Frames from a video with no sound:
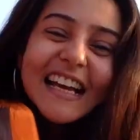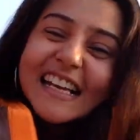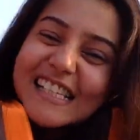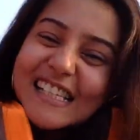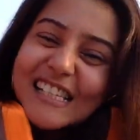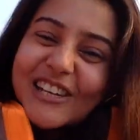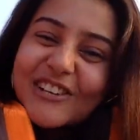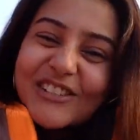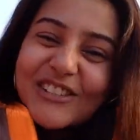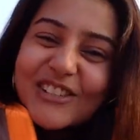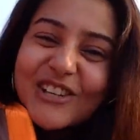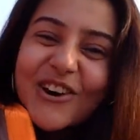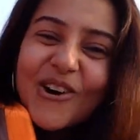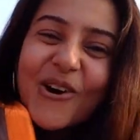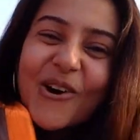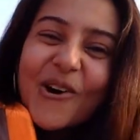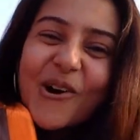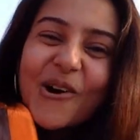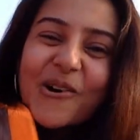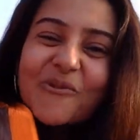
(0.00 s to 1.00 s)
See you
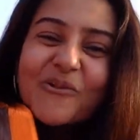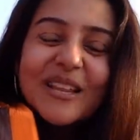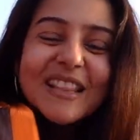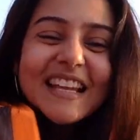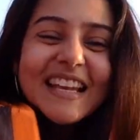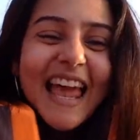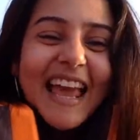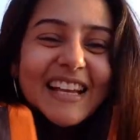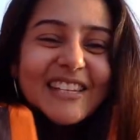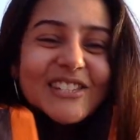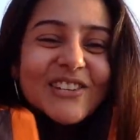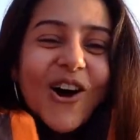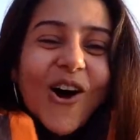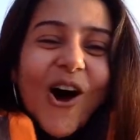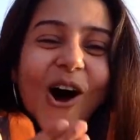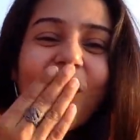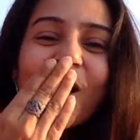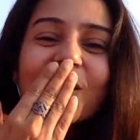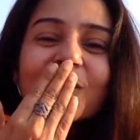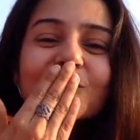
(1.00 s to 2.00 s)
soon with the next
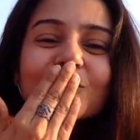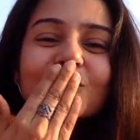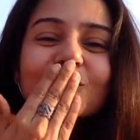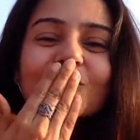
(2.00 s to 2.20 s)
song.